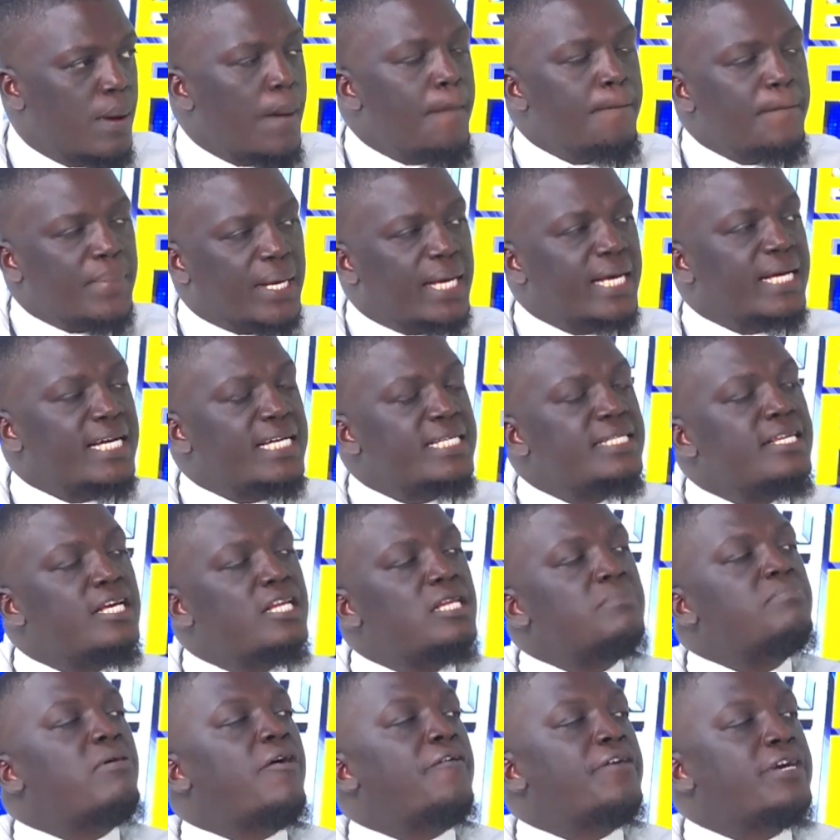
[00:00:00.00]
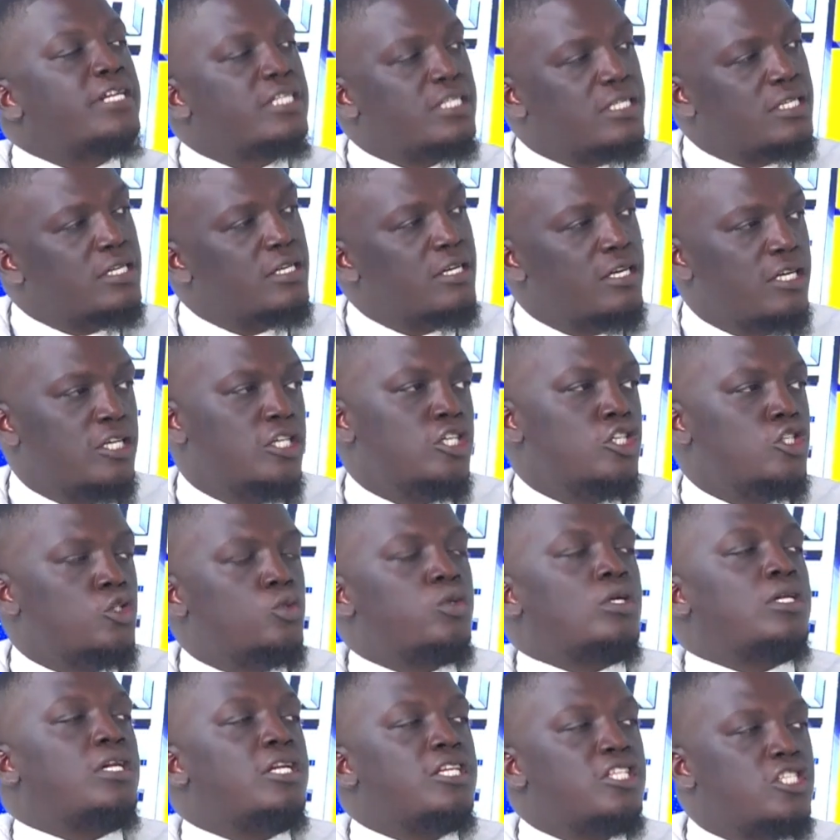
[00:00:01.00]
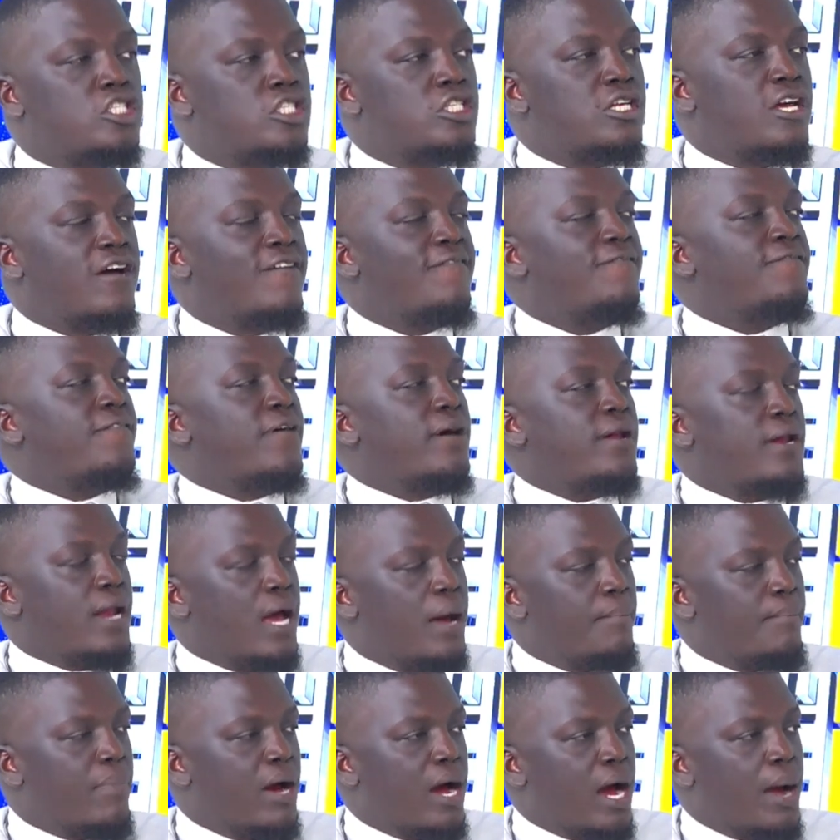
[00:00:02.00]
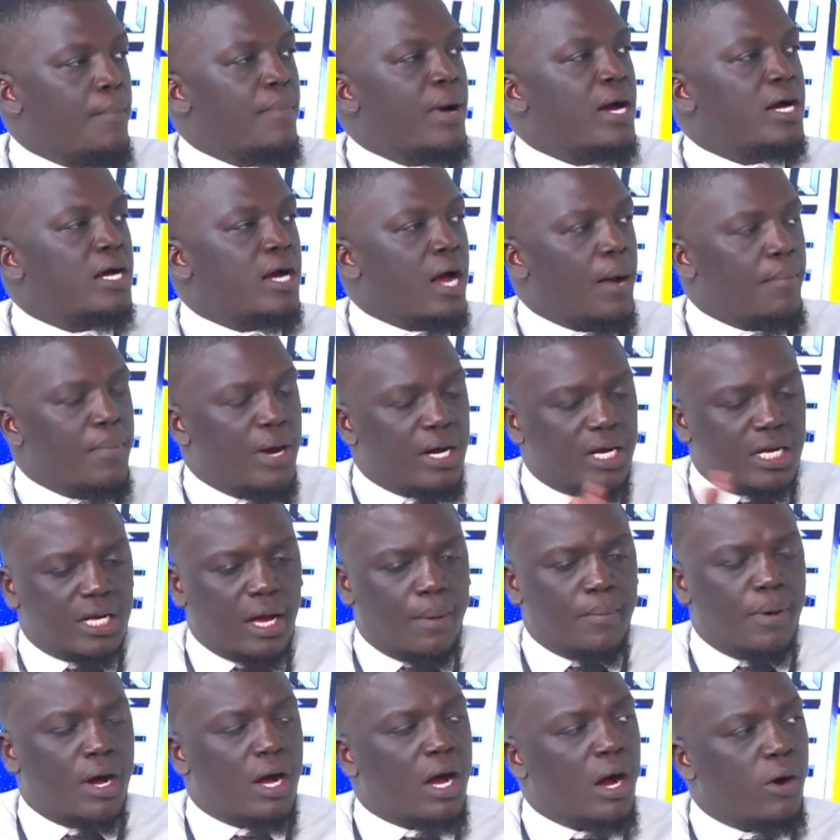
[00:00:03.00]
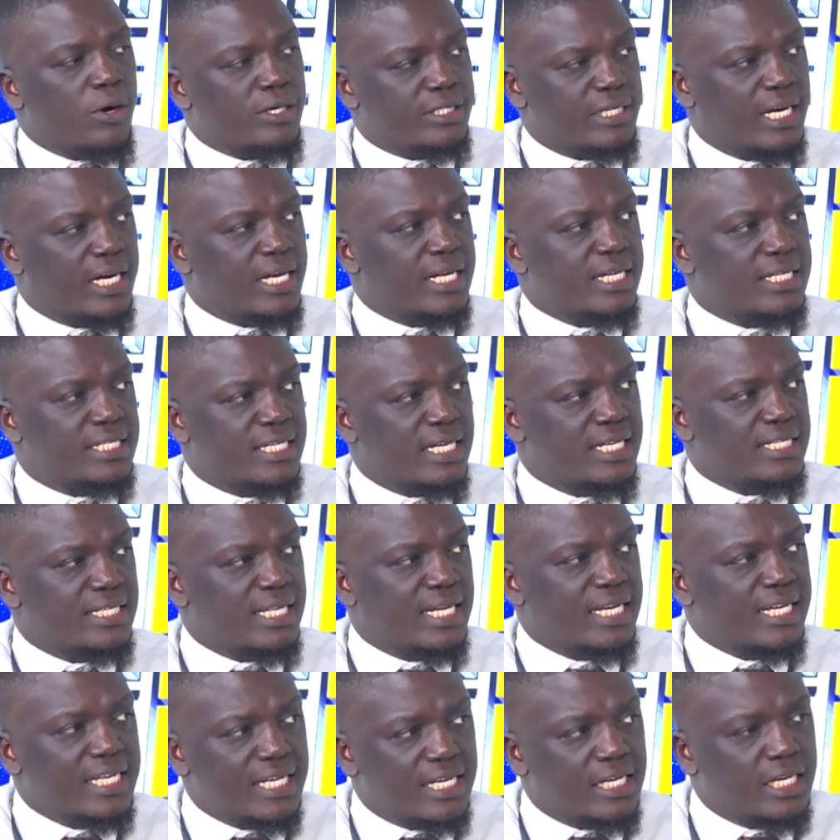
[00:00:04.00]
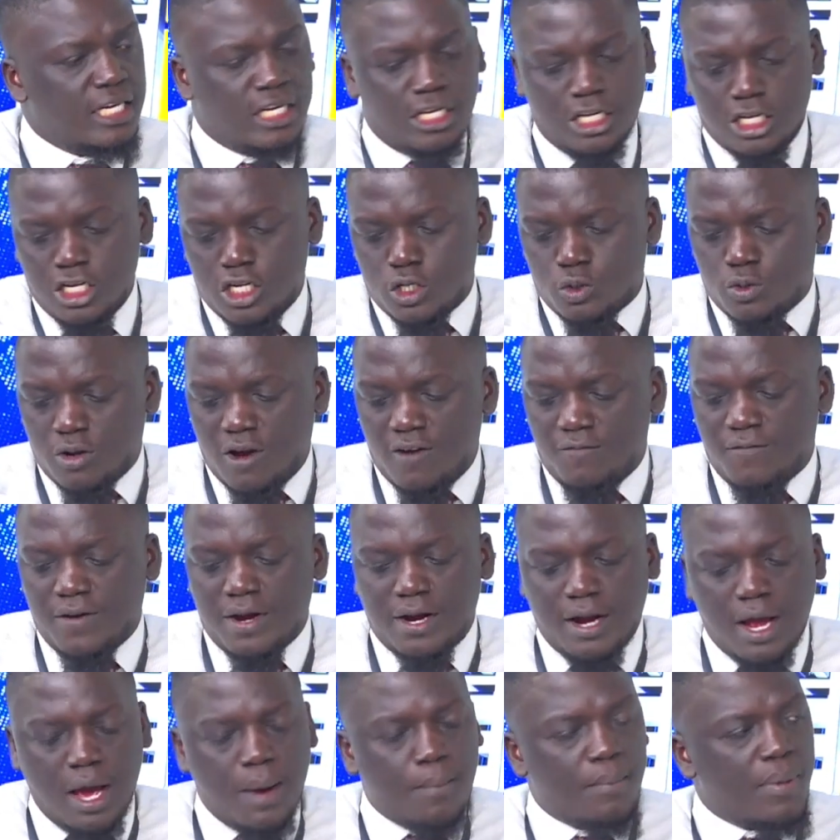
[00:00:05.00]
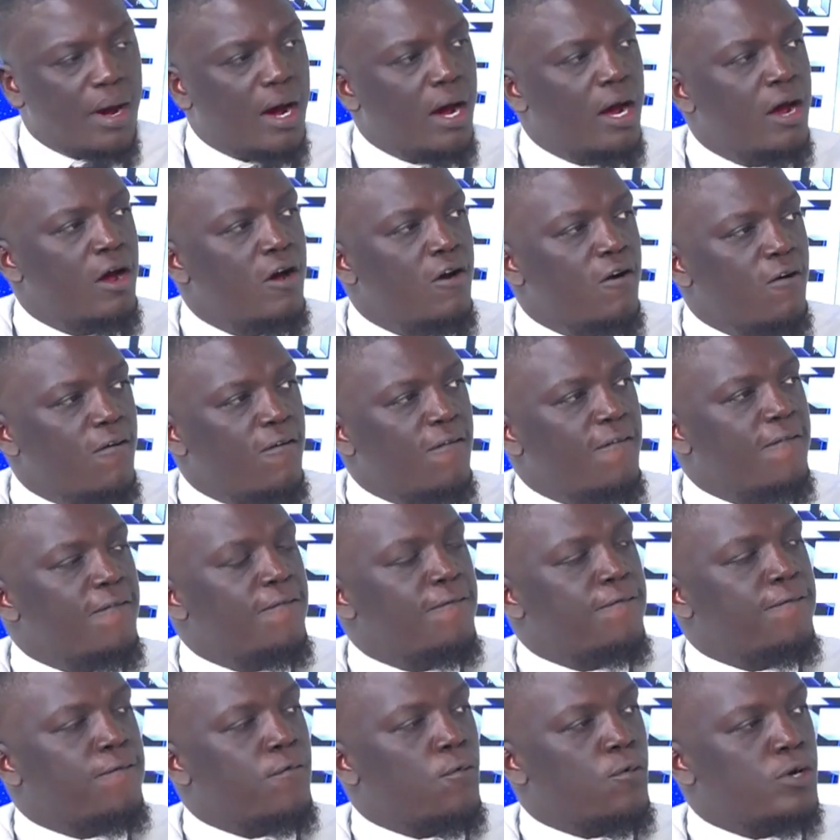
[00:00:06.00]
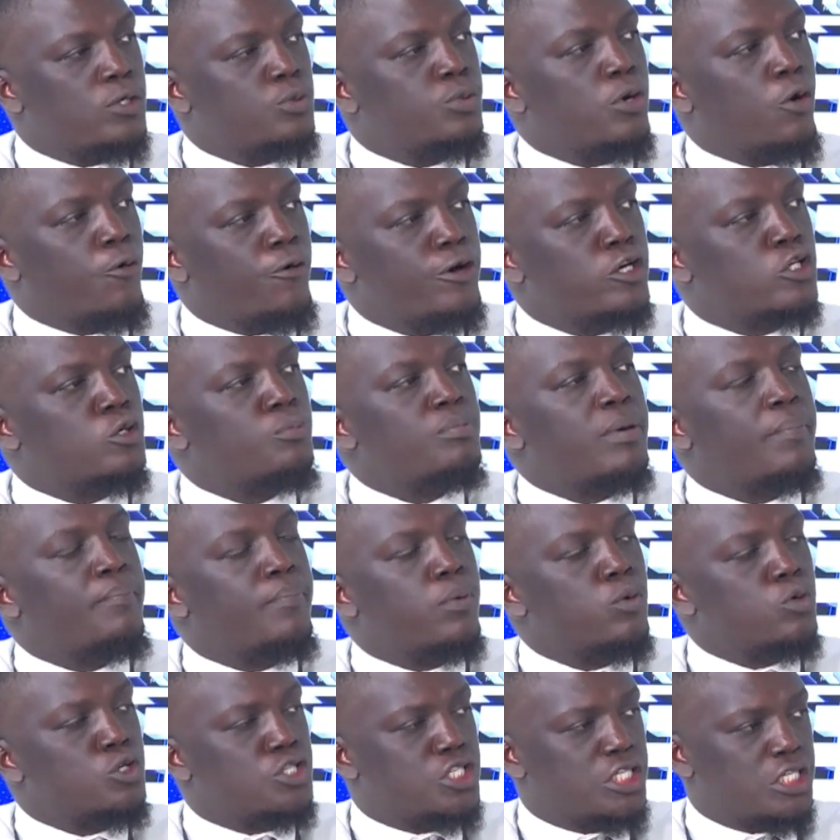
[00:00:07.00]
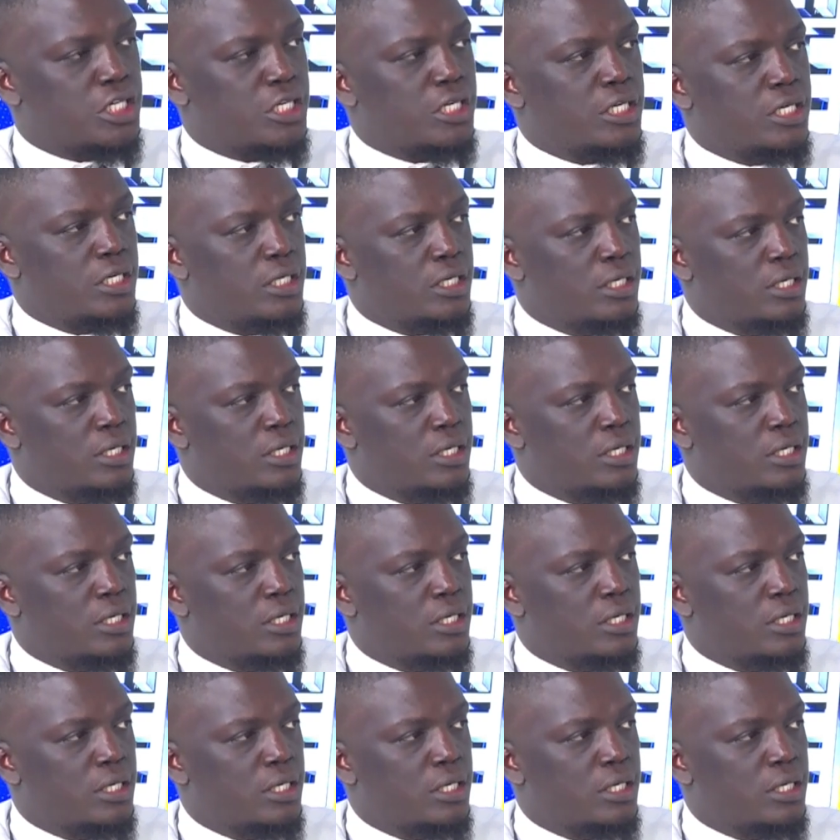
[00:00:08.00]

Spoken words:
making it deliberate, to at least have a number among our targets as the league, to have a number of what we are going to be pushing